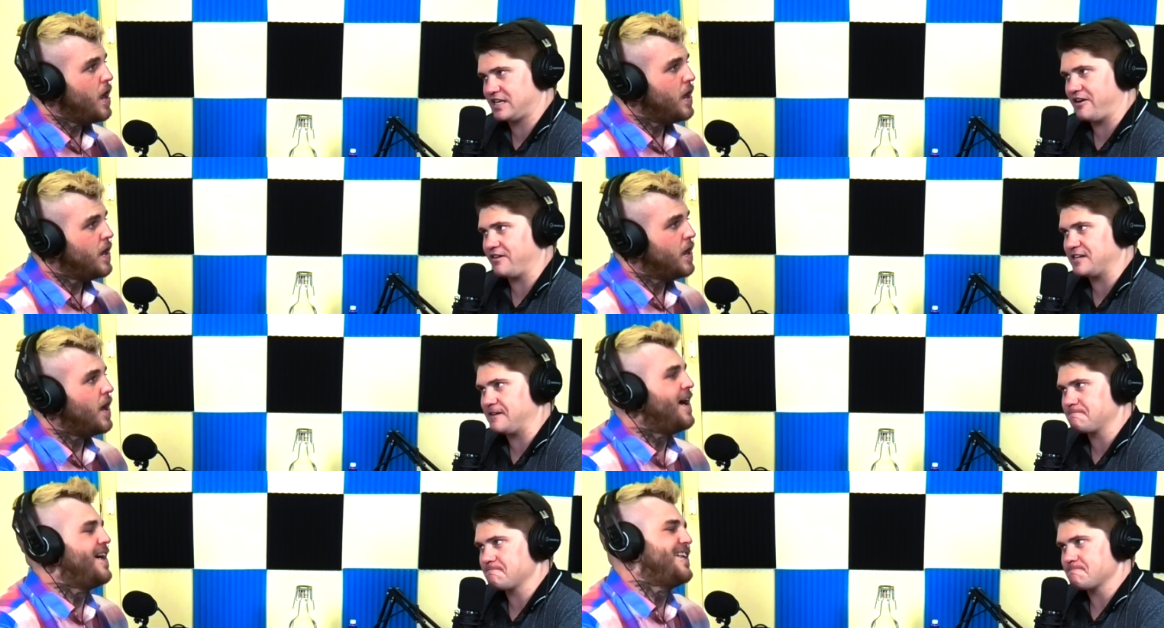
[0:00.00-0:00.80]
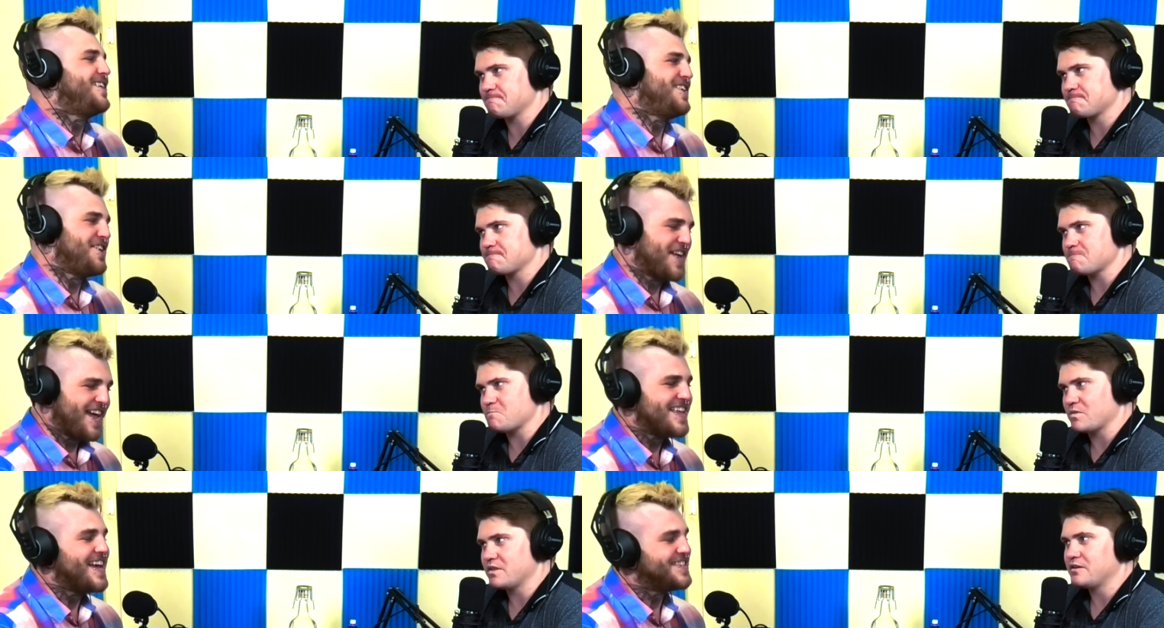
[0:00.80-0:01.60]
Speaker 1: character.
Speaker 2: Ah, uh,
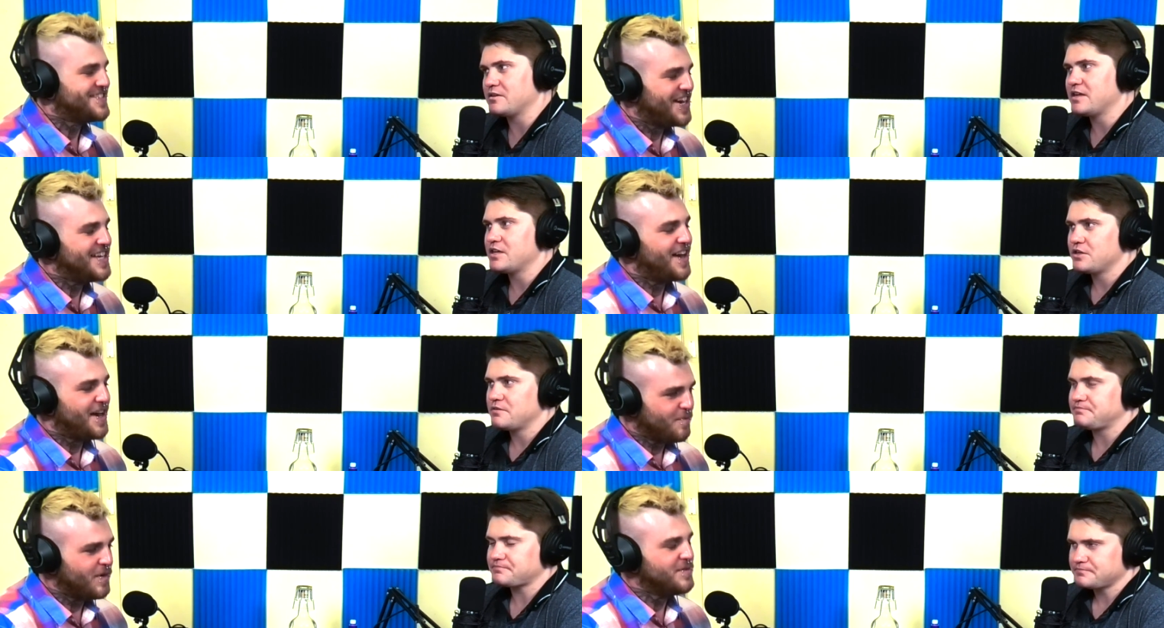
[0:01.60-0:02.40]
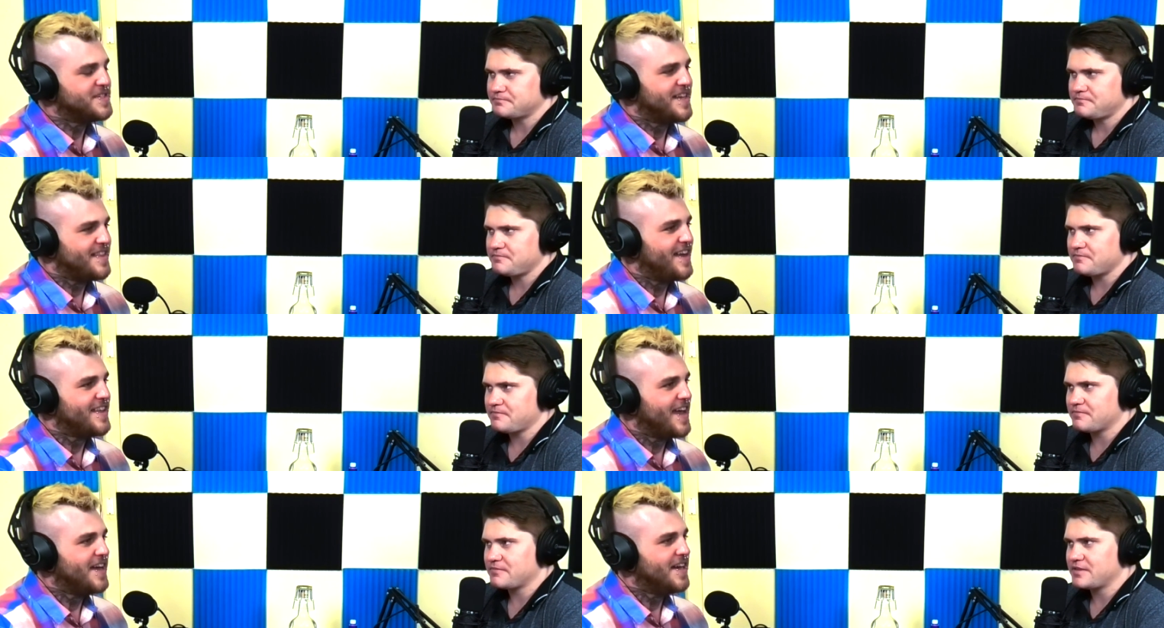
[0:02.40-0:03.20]
okay, yes, I, I will say that.
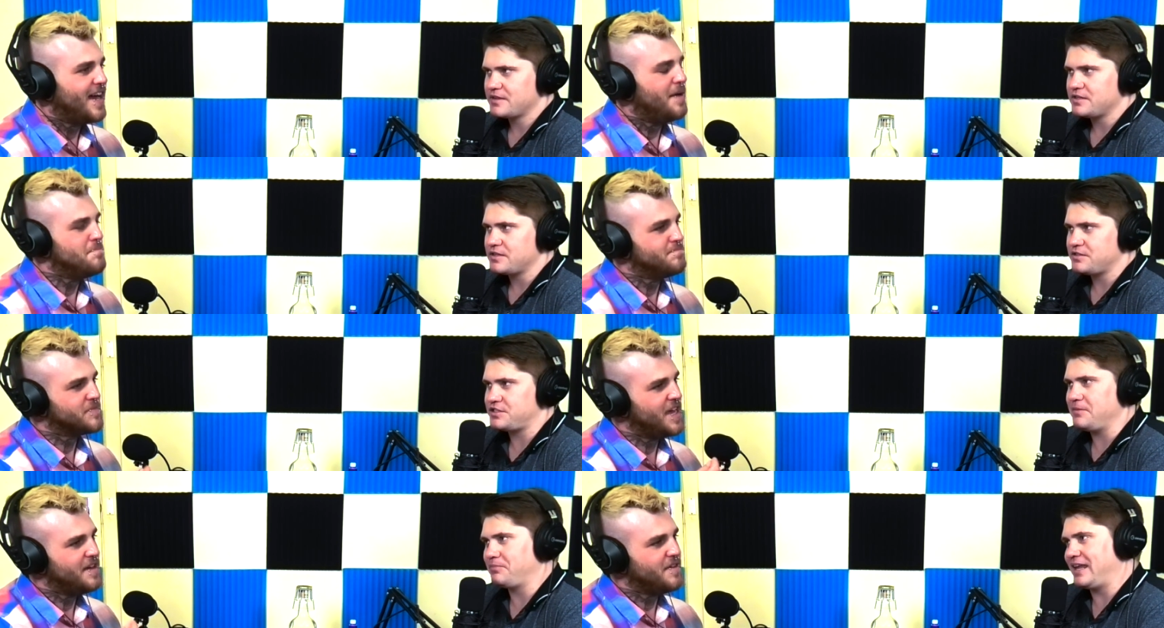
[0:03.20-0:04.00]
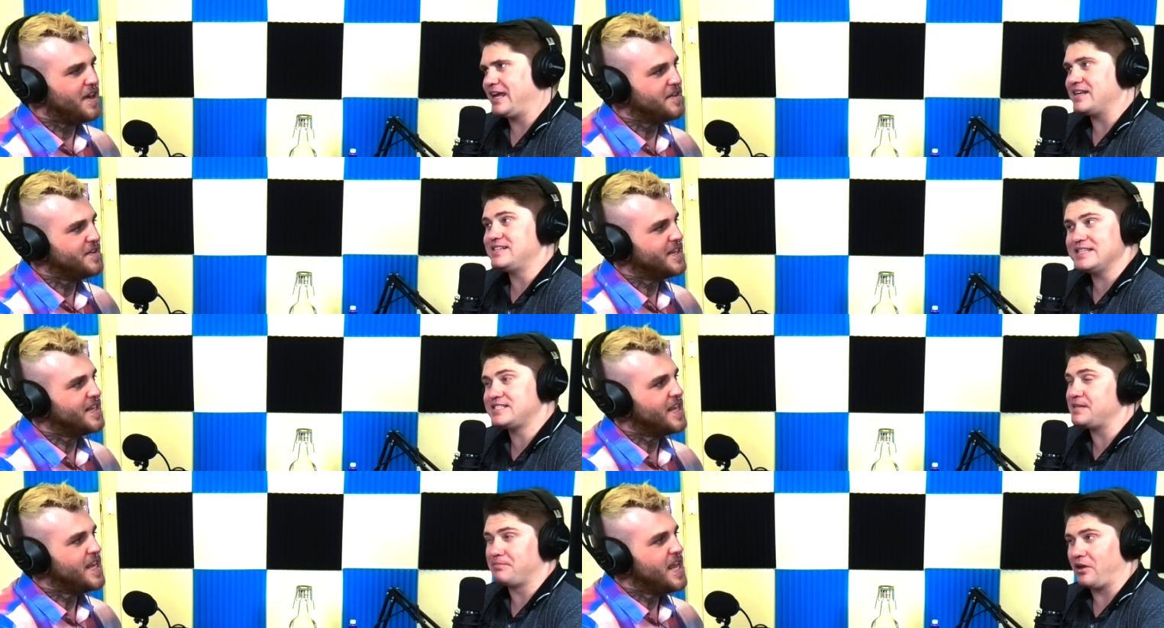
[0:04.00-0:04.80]
Yeah, um, she played I,
Speaker 1: a
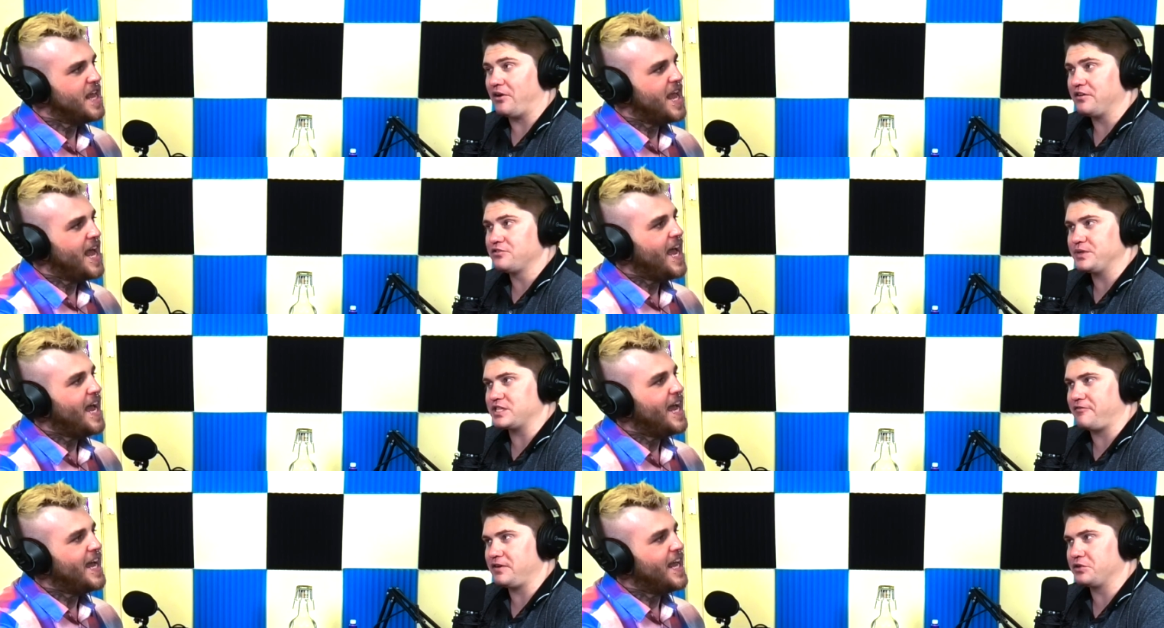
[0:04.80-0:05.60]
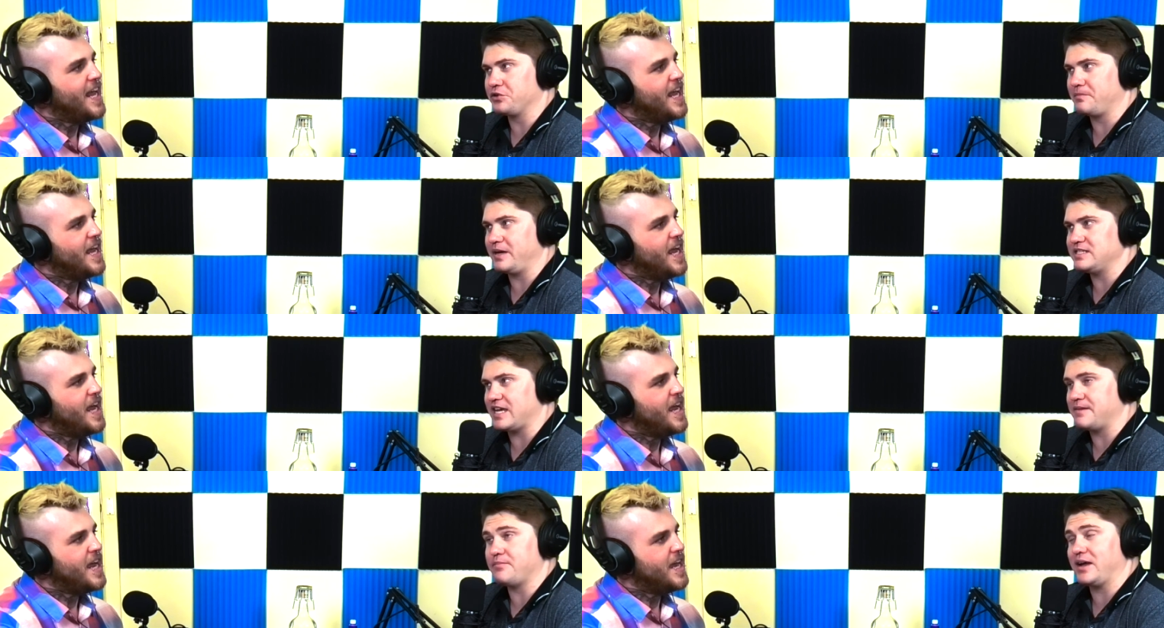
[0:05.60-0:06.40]
ditzy blonde, which I feel could have been
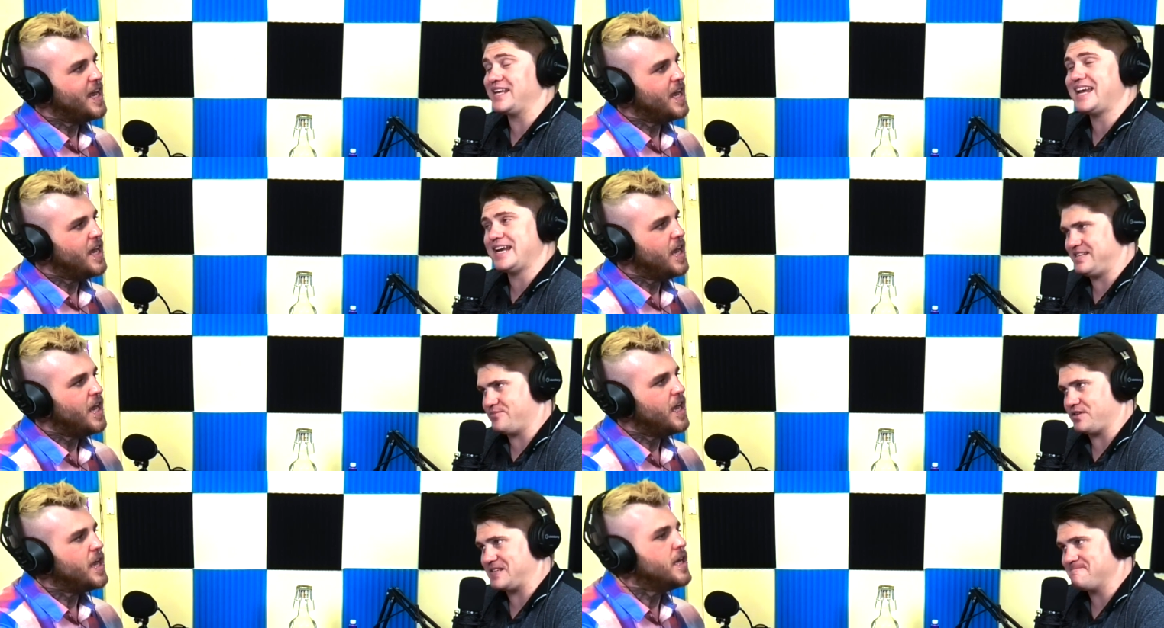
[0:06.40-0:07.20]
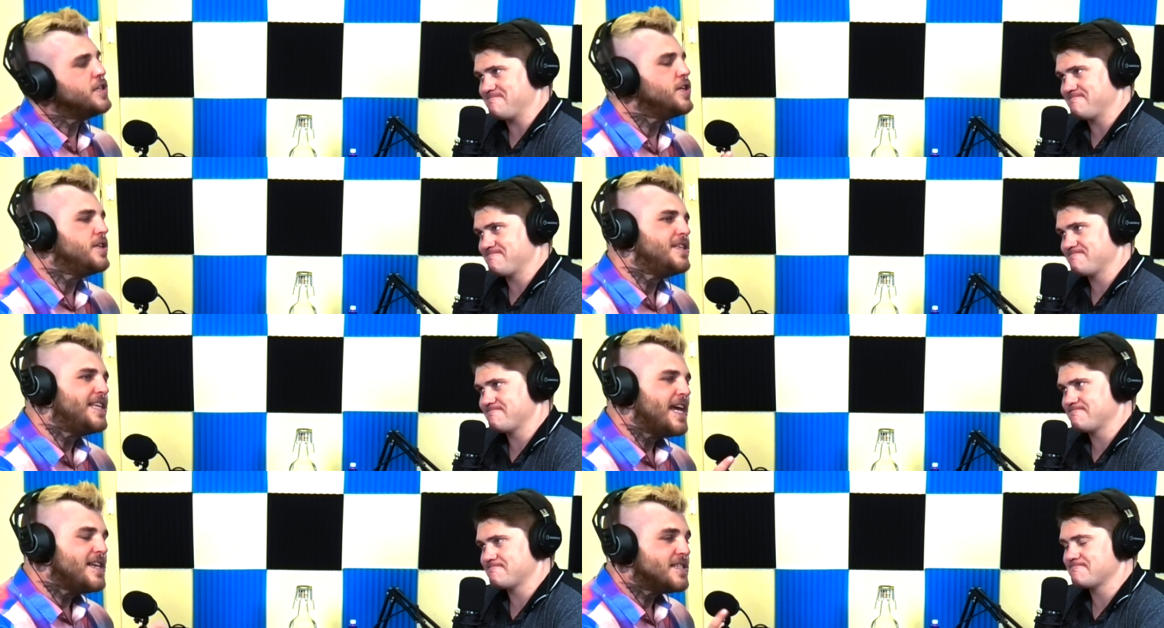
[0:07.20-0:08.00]
done by anybody.
Speaker 2: And
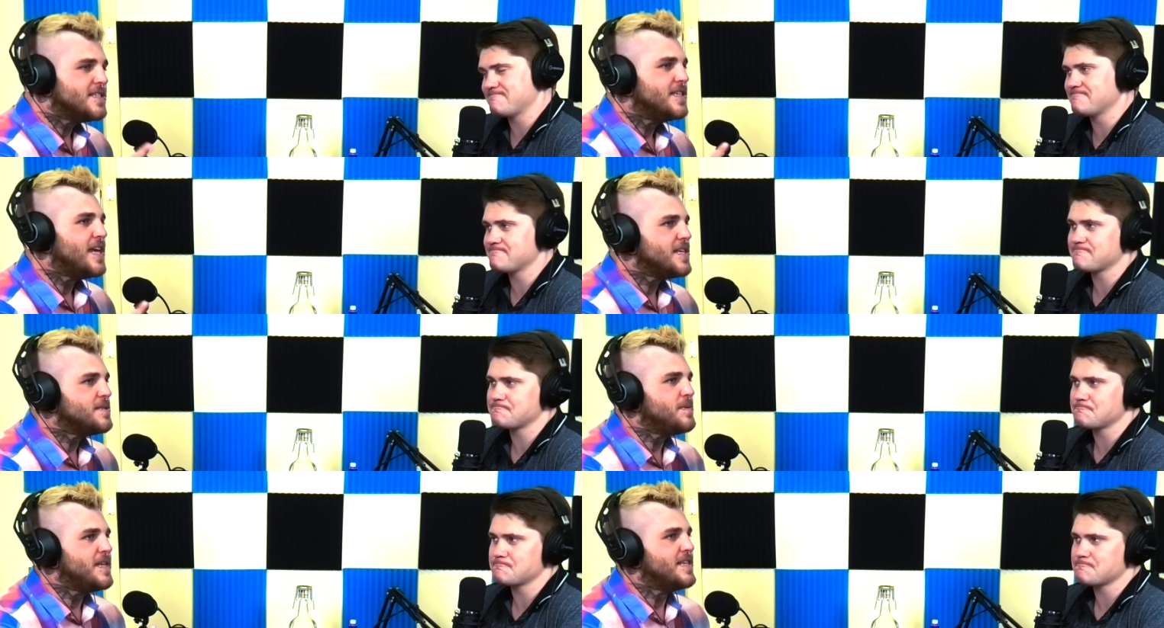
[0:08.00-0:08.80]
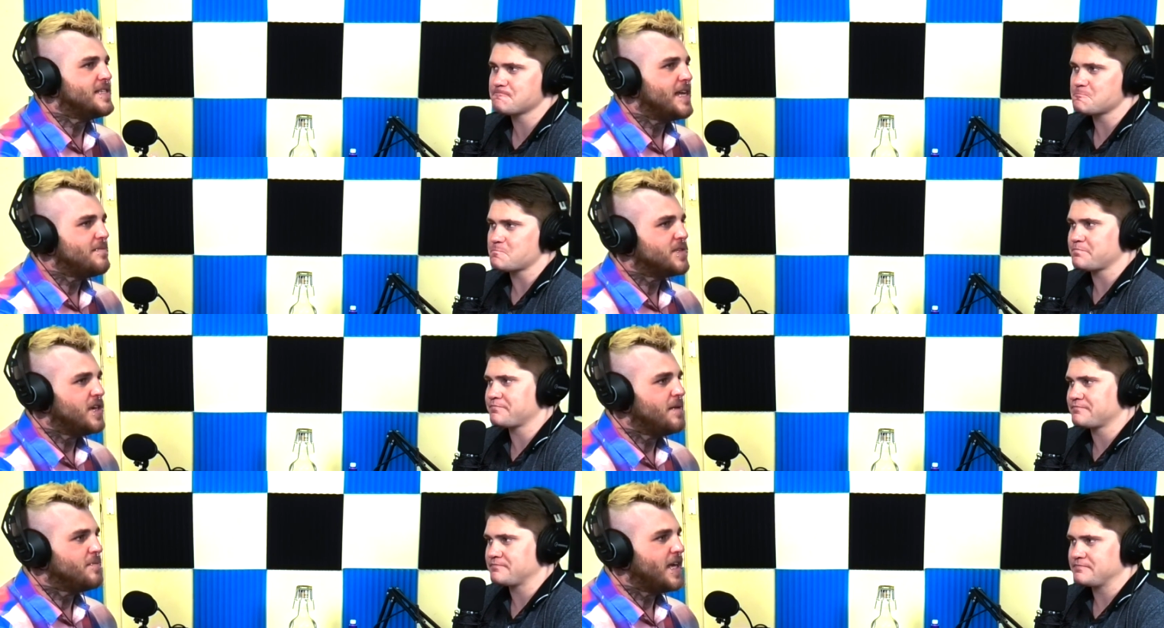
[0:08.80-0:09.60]
yes, yes, but at the same
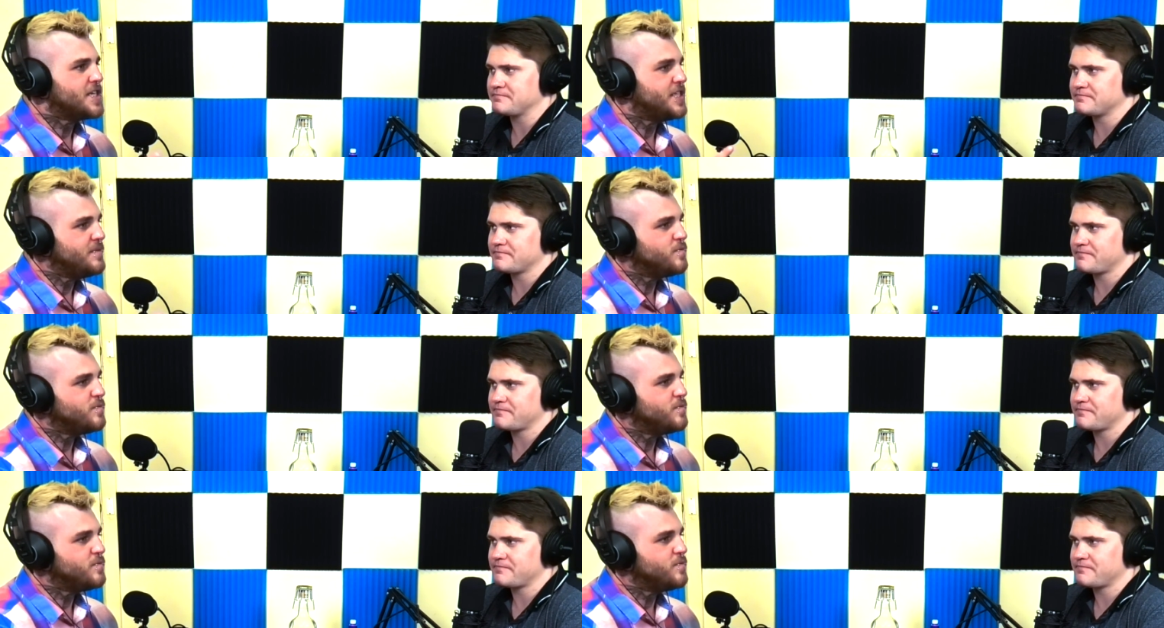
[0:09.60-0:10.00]
time, like she